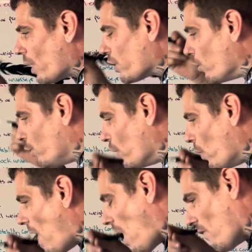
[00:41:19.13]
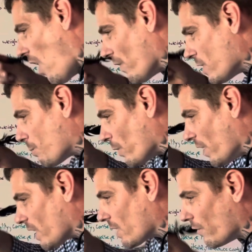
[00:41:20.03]
you do have all these
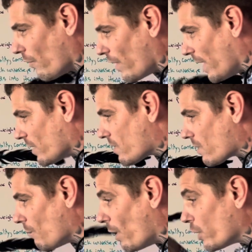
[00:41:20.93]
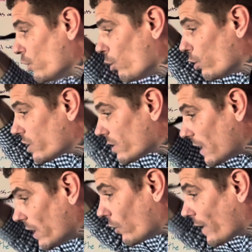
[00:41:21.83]
predictive events, but you
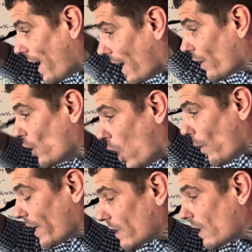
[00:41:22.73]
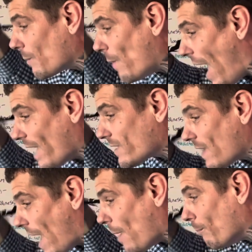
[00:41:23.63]
still can't know anything past
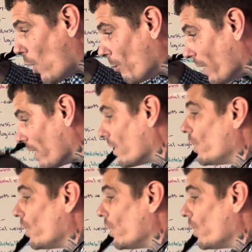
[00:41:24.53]
that moment.